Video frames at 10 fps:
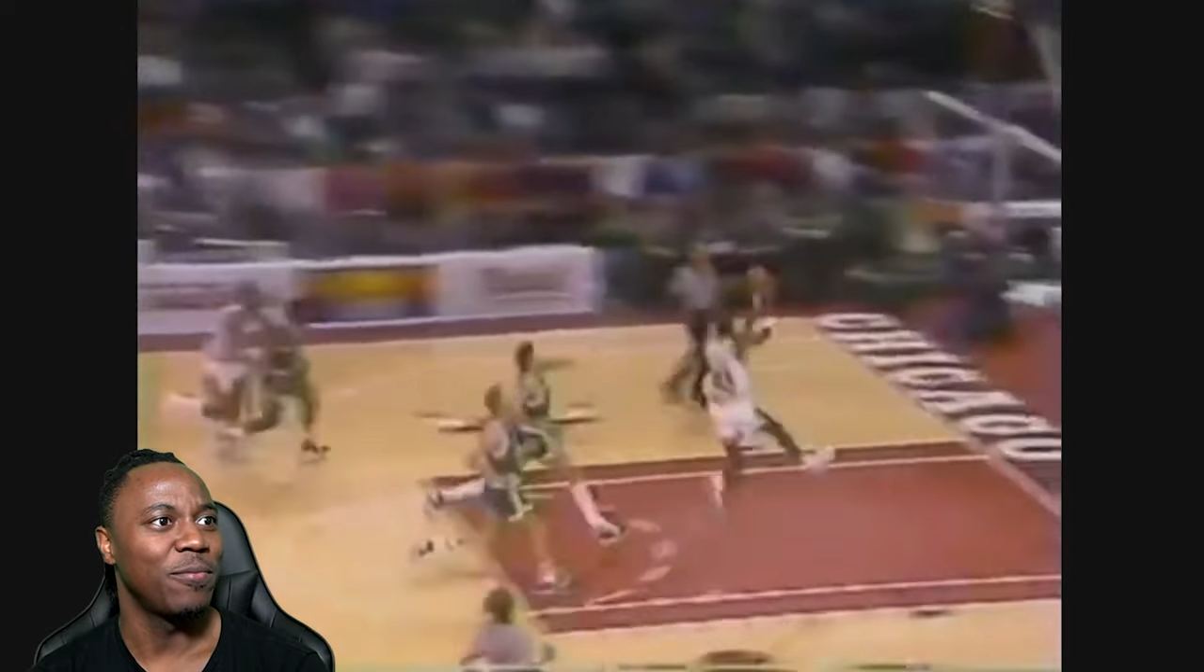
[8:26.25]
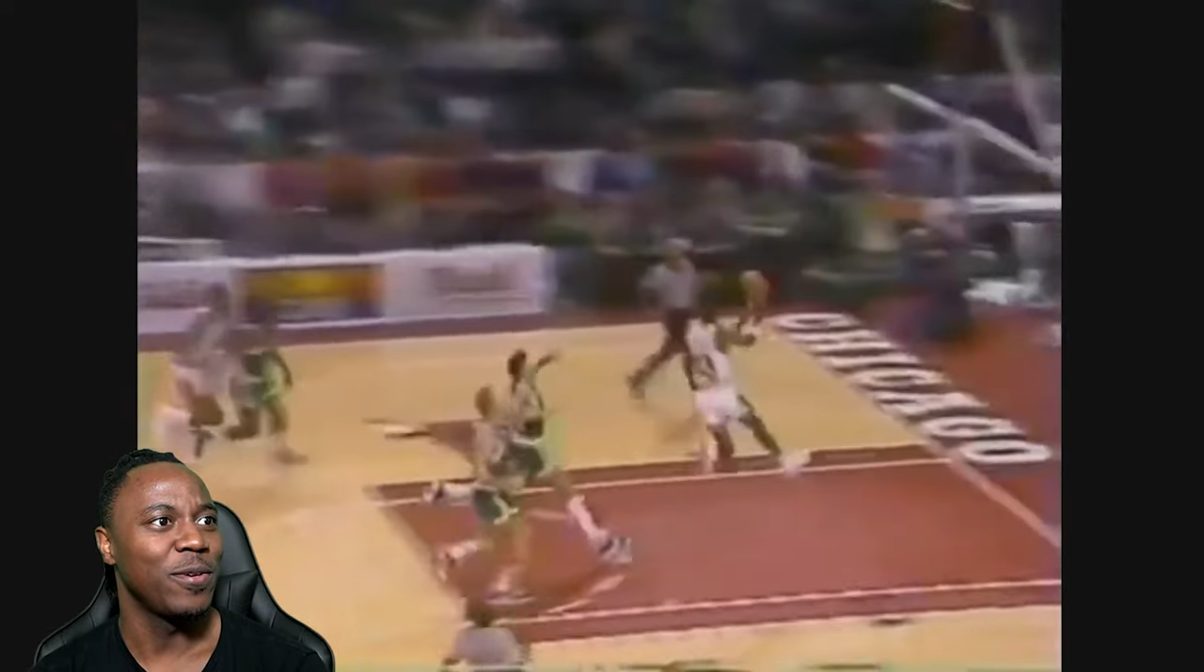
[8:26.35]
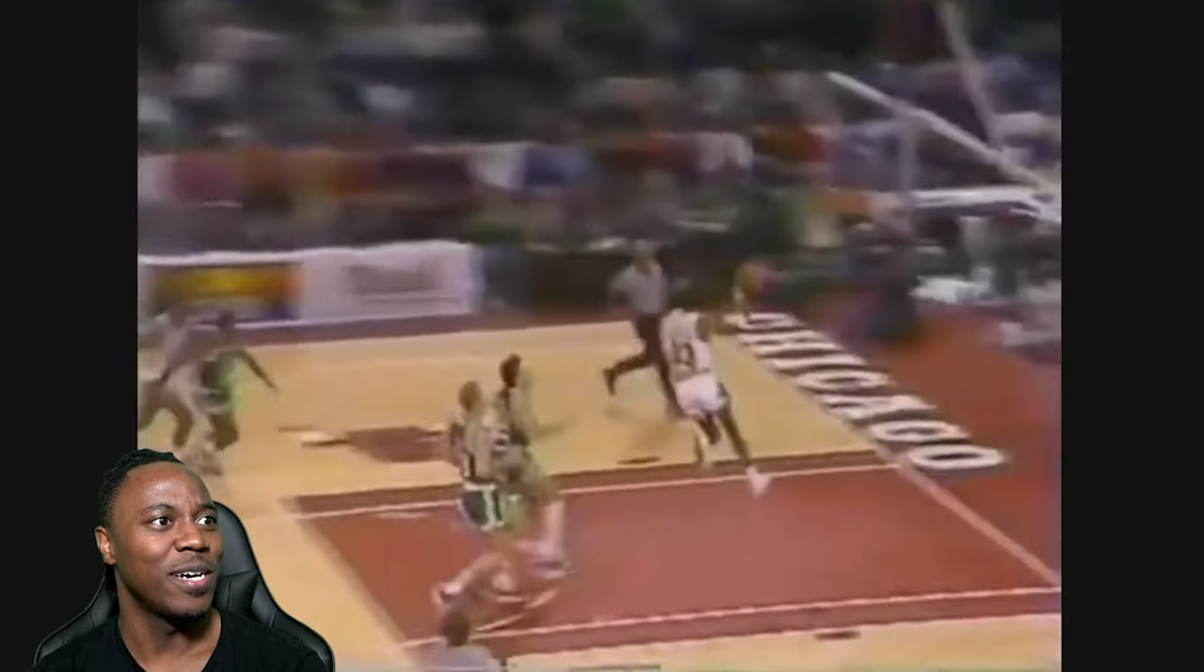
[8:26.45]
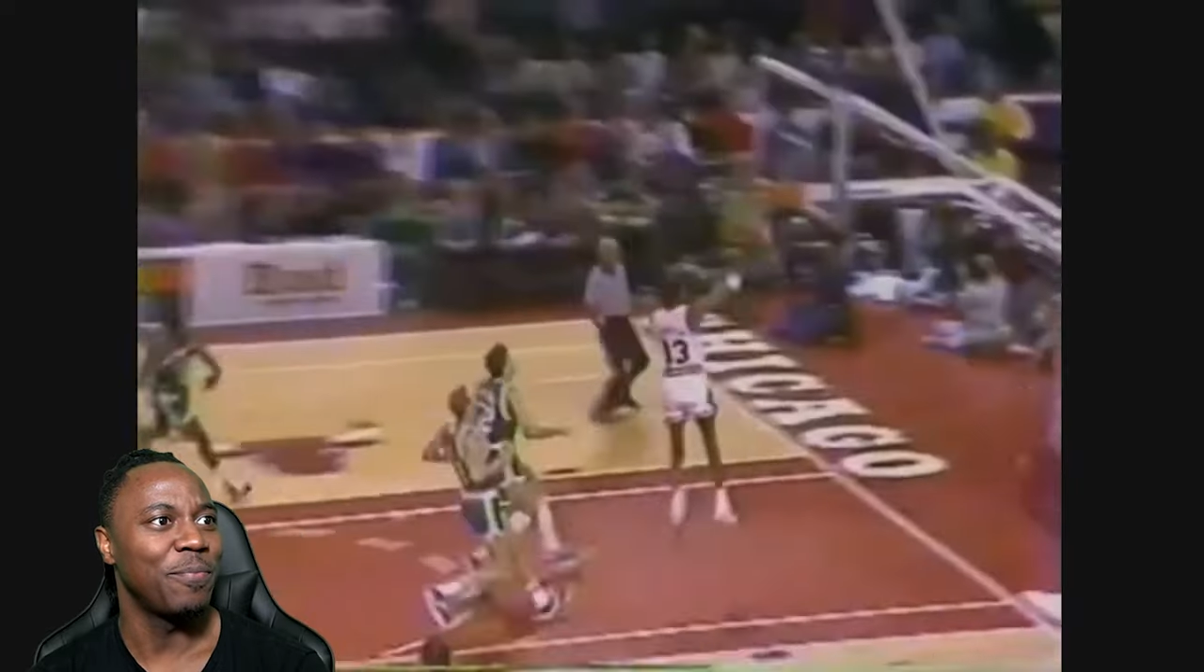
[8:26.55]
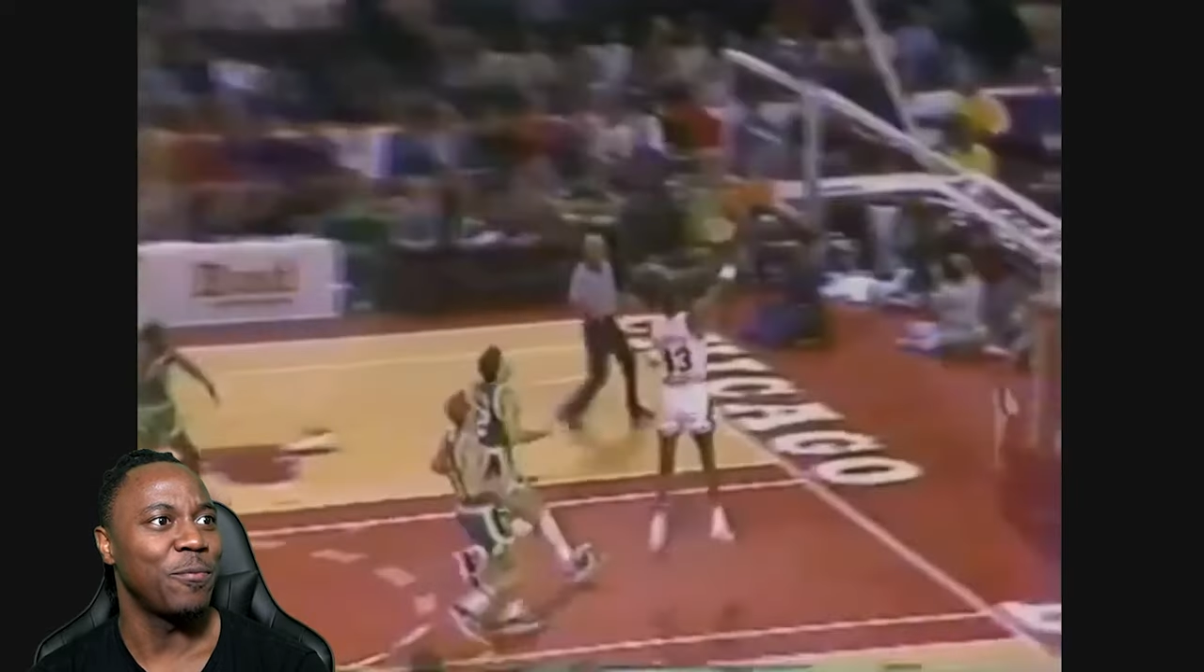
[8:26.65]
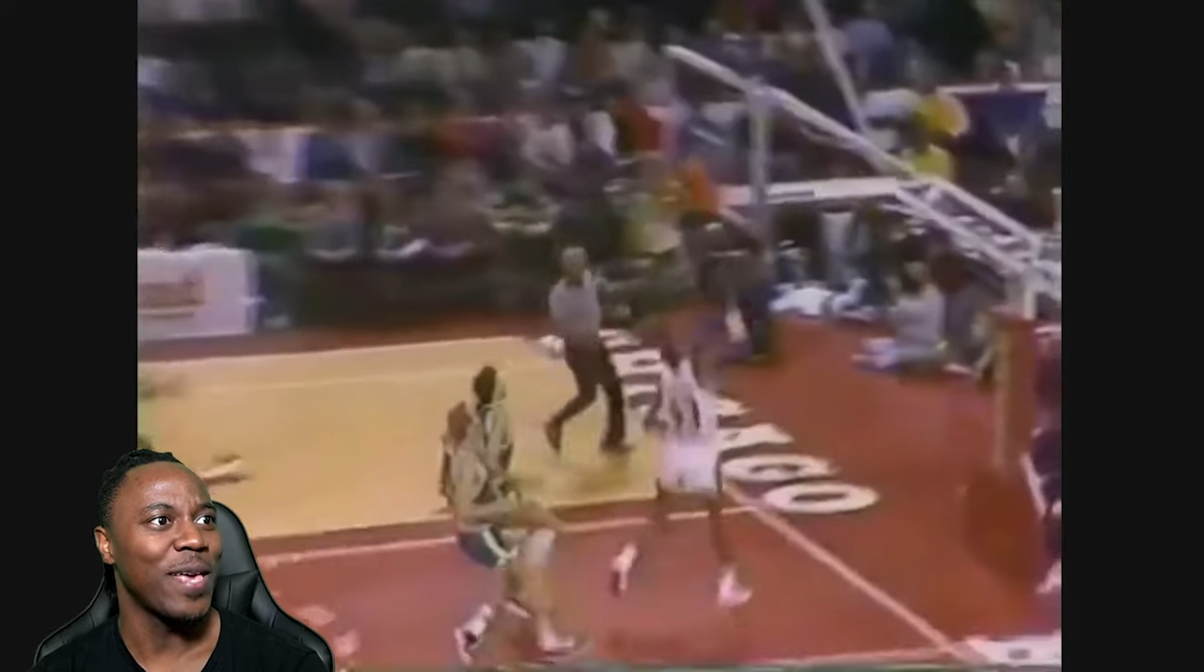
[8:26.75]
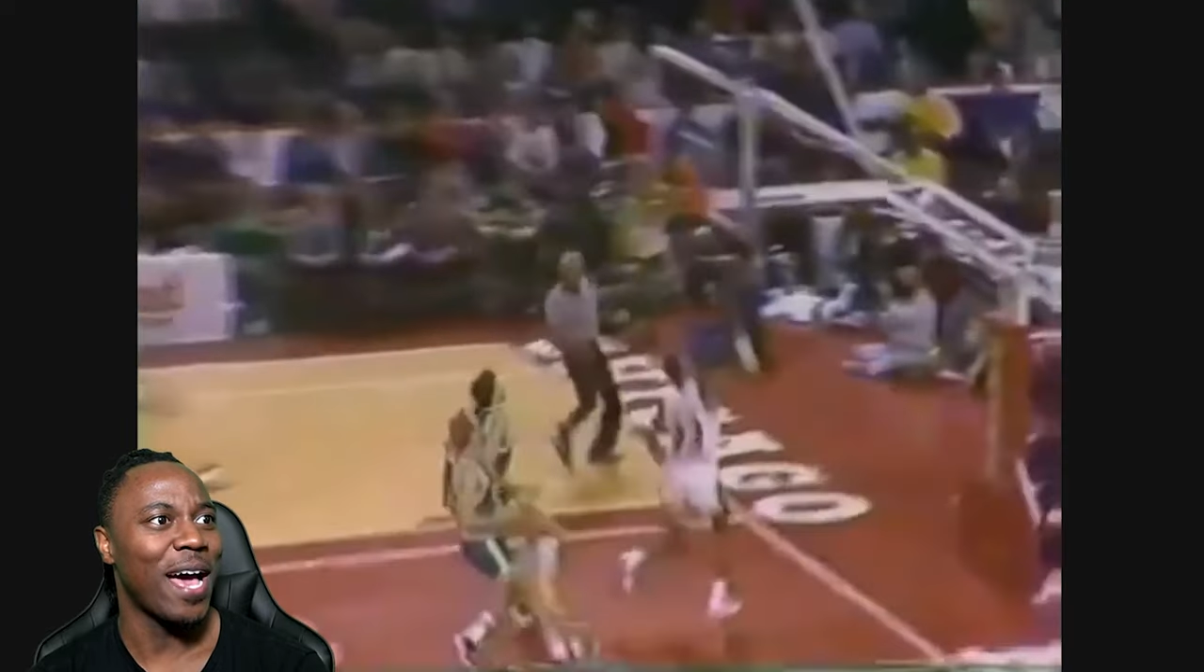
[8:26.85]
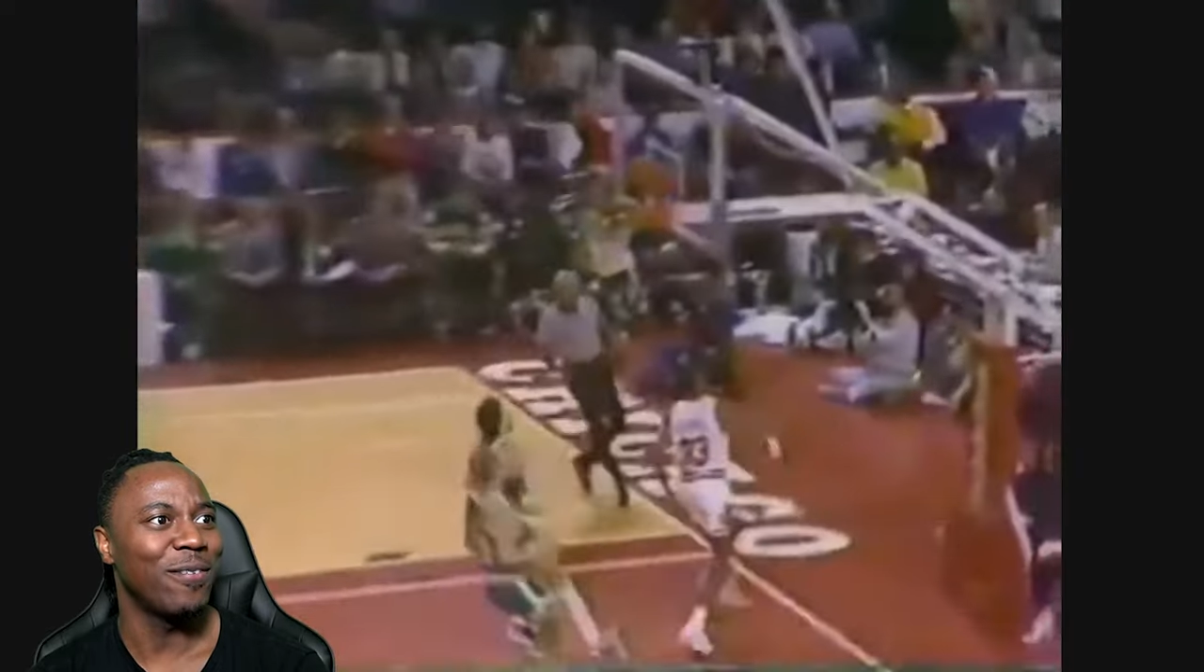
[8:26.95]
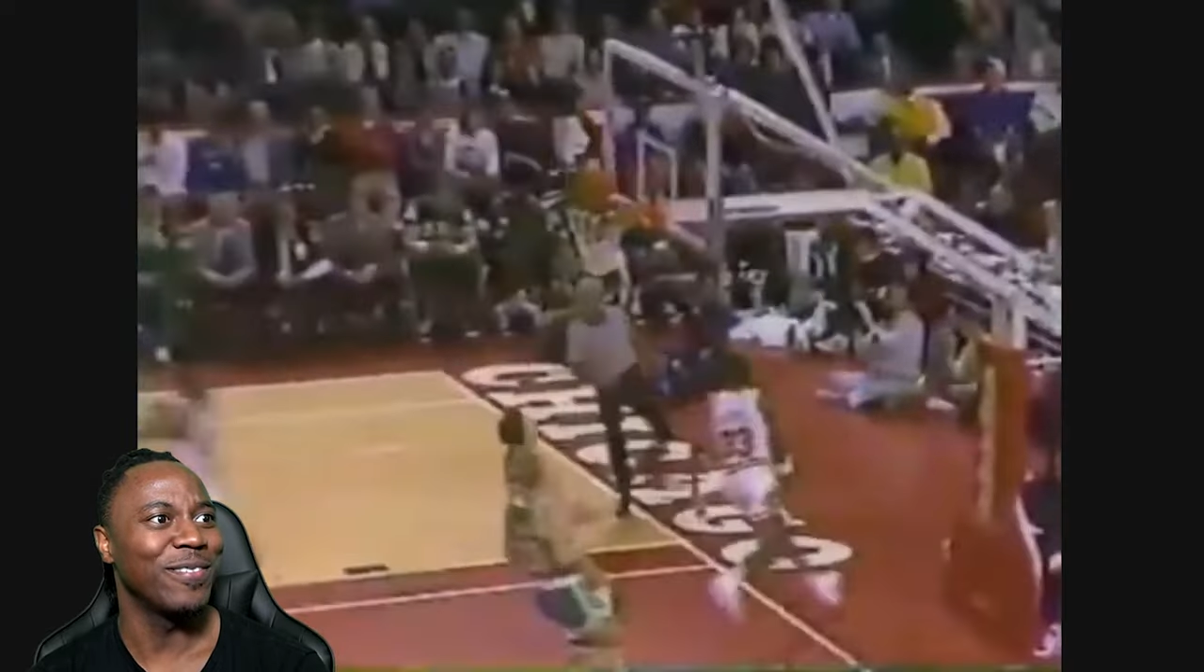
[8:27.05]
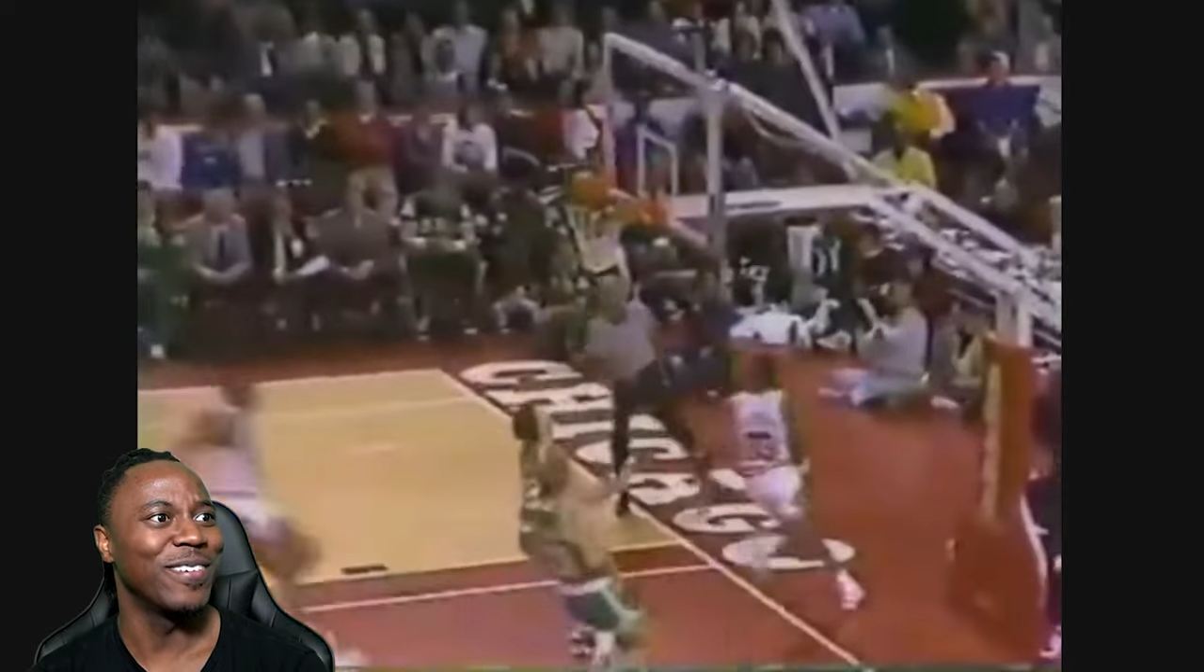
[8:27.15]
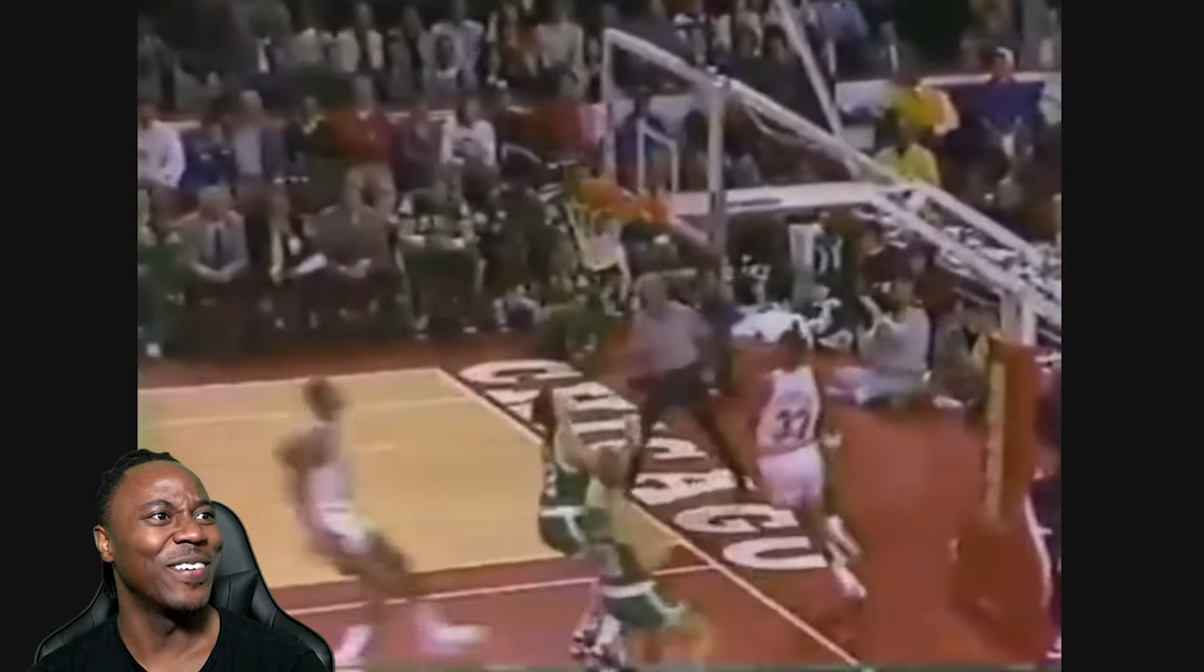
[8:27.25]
We up. We out